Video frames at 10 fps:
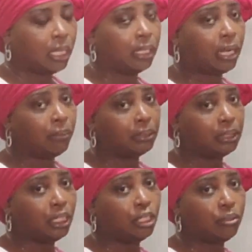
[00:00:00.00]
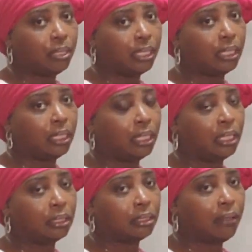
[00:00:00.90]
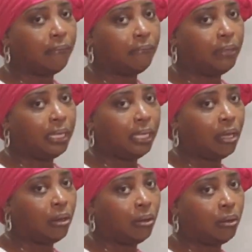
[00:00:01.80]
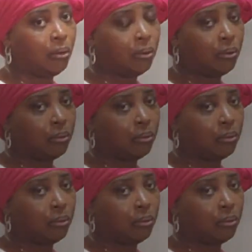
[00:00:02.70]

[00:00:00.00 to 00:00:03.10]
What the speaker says: And I will see you in the next video.